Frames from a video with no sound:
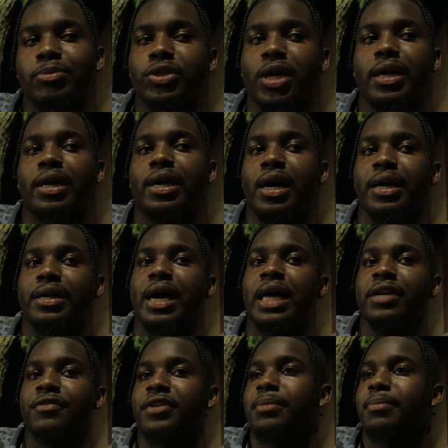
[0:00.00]
I'm trying to kind of
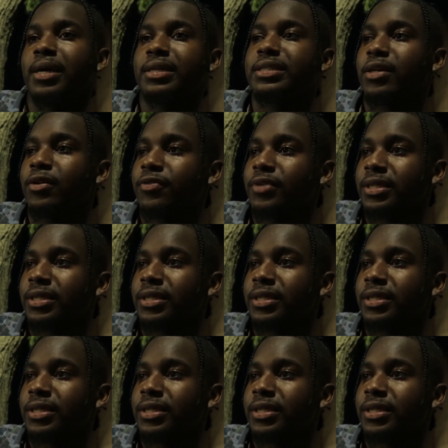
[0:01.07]
elevate myself.